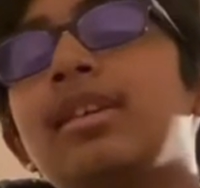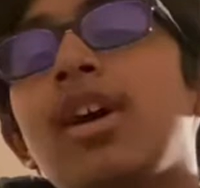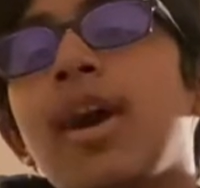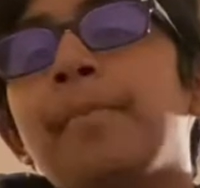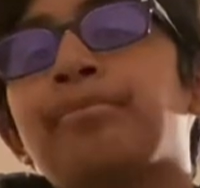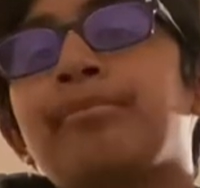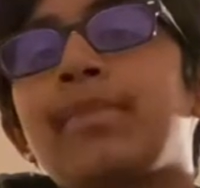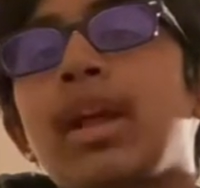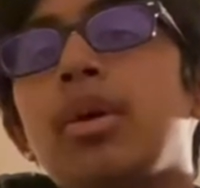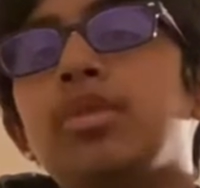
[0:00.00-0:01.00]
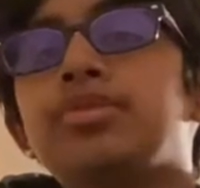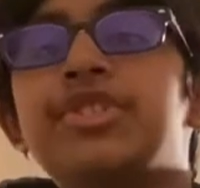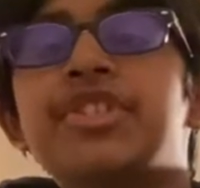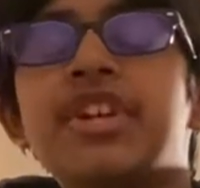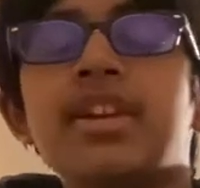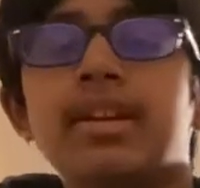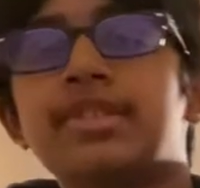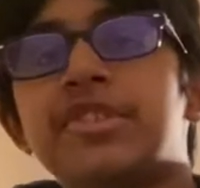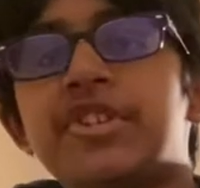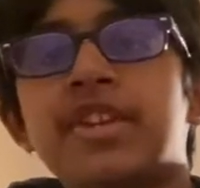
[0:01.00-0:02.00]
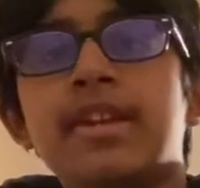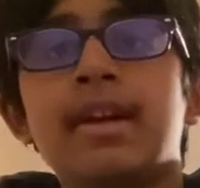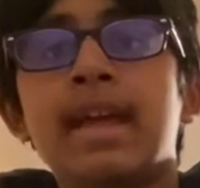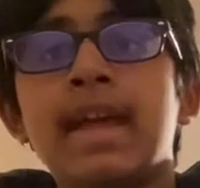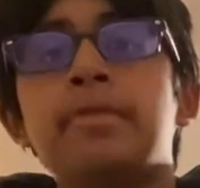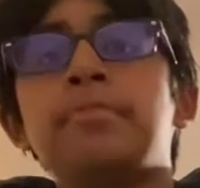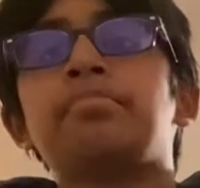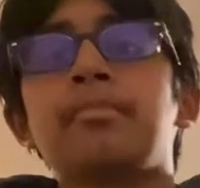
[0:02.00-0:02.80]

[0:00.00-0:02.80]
um she it's a she and